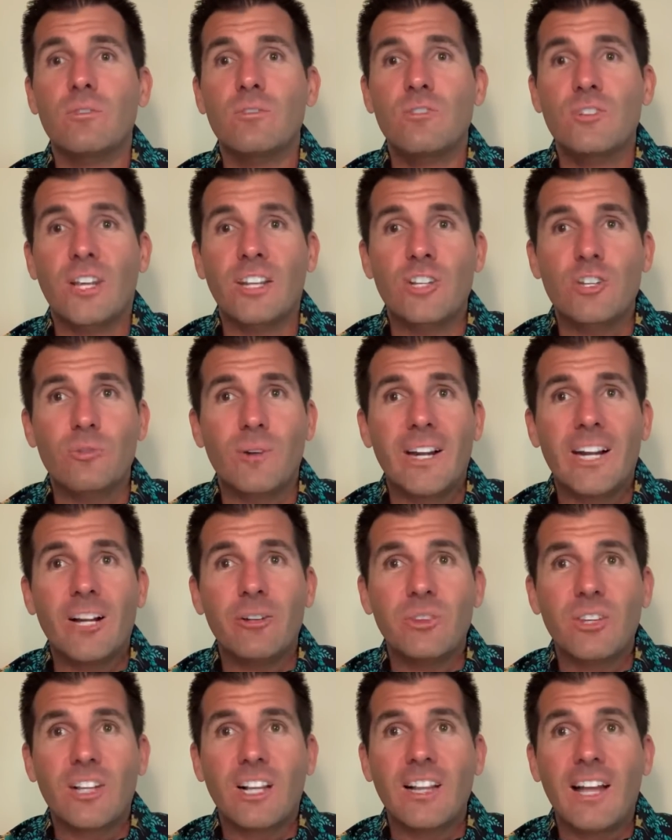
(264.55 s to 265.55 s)
to like drag
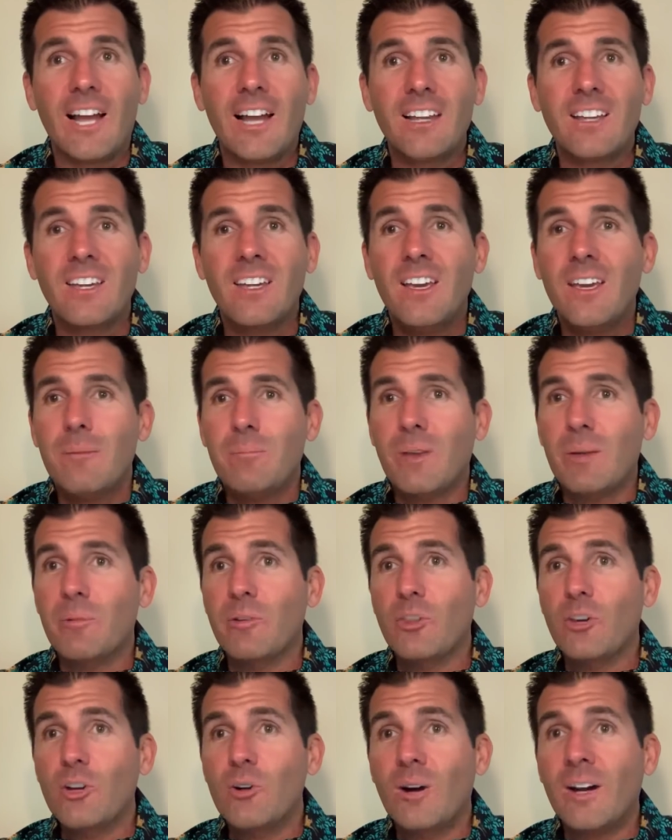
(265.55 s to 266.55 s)
out the clock, maybe
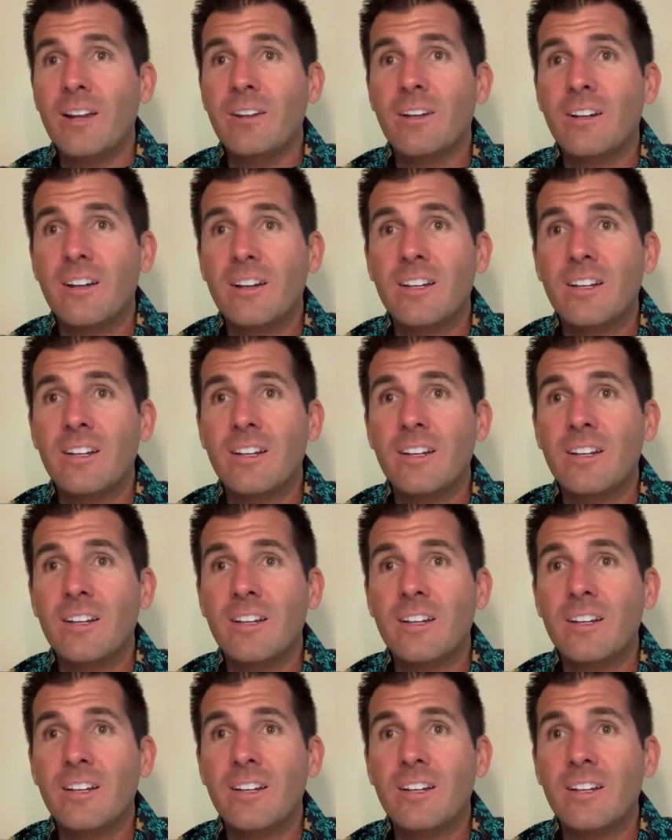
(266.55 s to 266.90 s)
they'll go on,